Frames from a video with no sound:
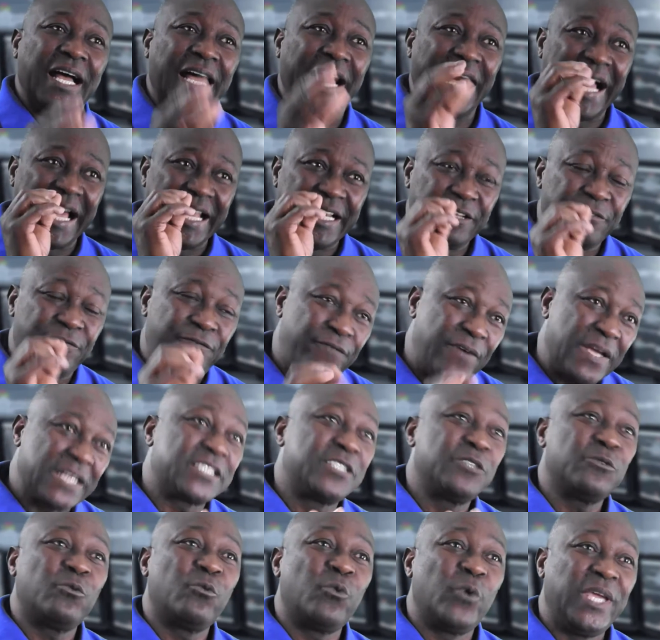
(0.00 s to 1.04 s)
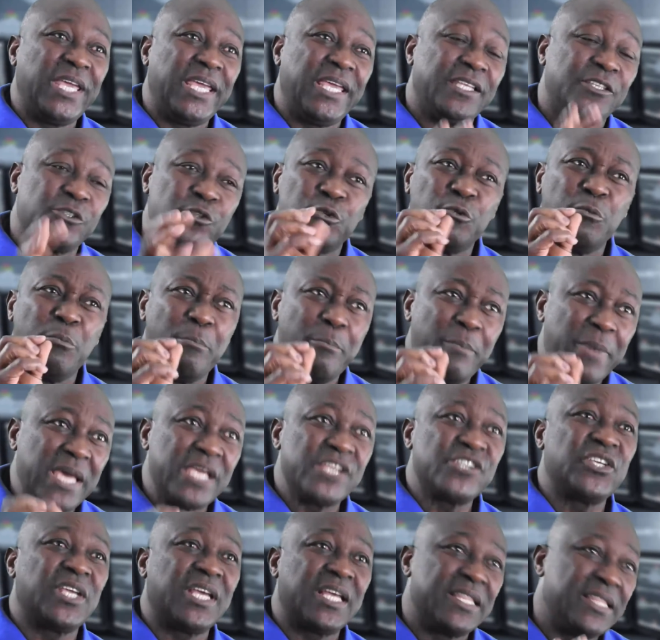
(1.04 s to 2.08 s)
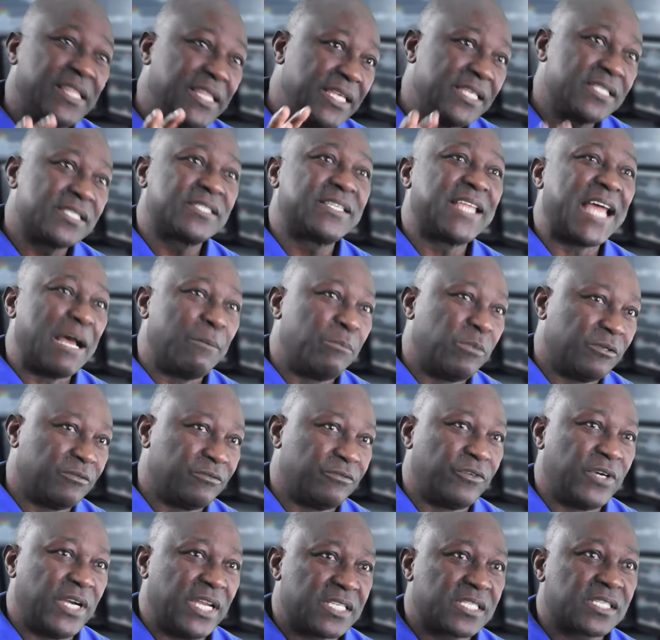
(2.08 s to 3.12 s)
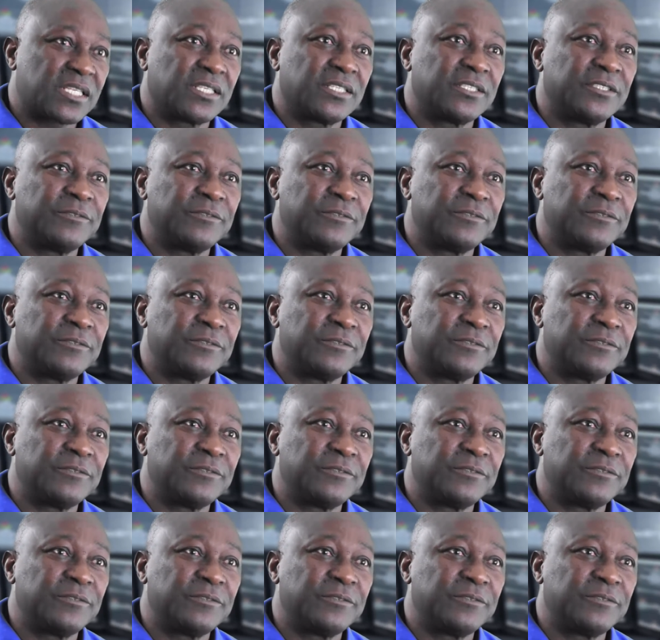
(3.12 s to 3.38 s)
an effective way to measure this type of risk